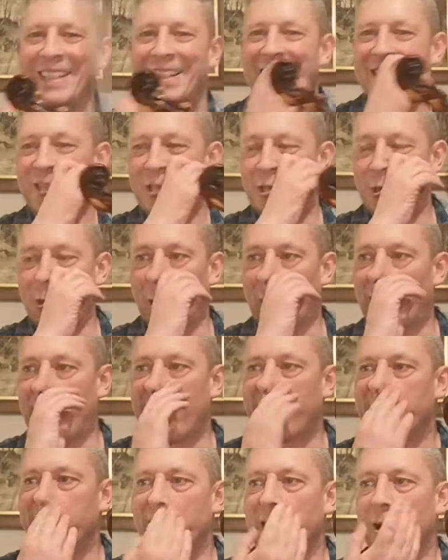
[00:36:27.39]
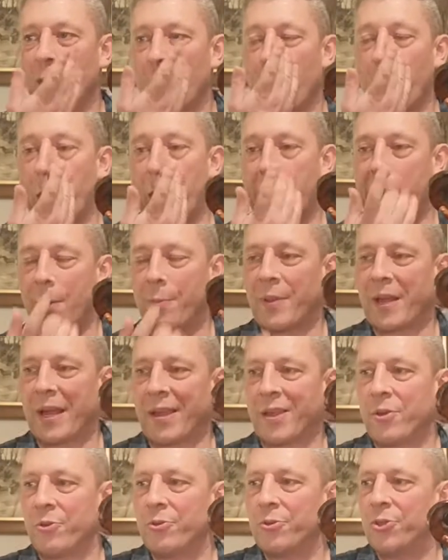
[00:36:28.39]
So there you go. A couple of
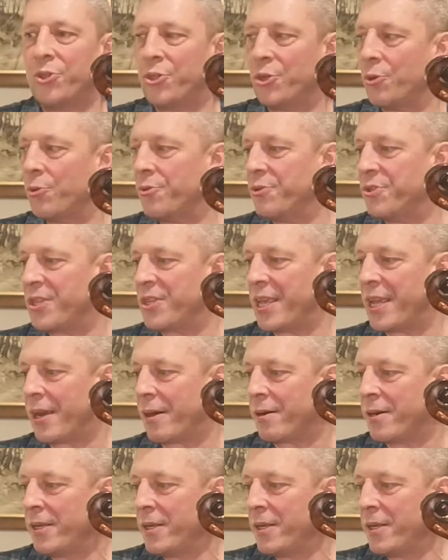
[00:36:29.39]
good tunes there.